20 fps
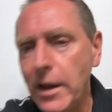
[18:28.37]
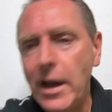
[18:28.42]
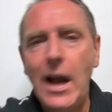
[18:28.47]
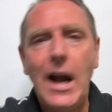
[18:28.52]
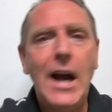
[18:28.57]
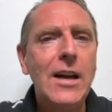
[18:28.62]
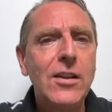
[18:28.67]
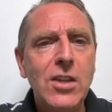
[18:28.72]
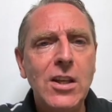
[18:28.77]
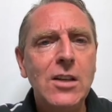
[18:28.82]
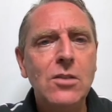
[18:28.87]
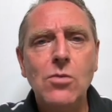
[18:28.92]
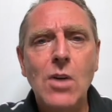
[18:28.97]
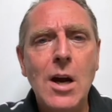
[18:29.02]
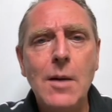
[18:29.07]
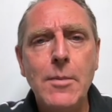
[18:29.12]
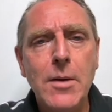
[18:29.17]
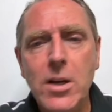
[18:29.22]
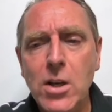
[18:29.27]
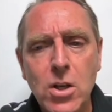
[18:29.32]
I think
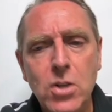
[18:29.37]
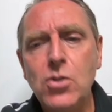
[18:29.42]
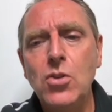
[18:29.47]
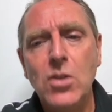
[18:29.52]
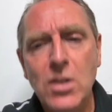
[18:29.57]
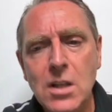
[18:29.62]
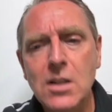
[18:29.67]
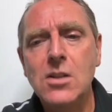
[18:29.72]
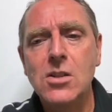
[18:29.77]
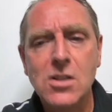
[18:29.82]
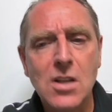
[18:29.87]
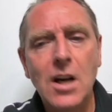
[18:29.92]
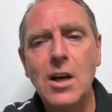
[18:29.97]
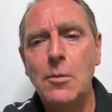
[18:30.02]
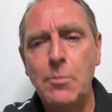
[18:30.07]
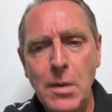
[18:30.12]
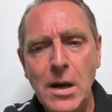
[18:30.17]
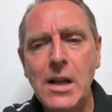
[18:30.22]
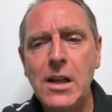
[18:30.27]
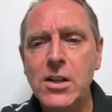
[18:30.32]
Robinhood, you need to start
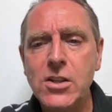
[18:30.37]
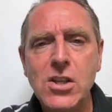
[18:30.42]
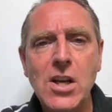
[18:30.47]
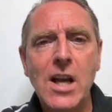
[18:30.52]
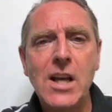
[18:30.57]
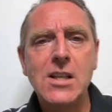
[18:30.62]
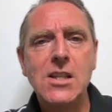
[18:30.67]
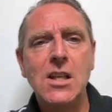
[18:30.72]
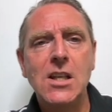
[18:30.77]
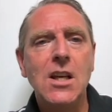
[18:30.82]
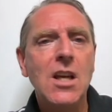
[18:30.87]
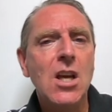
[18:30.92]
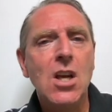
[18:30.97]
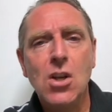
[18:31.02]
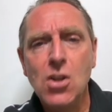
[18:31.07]
apologizing.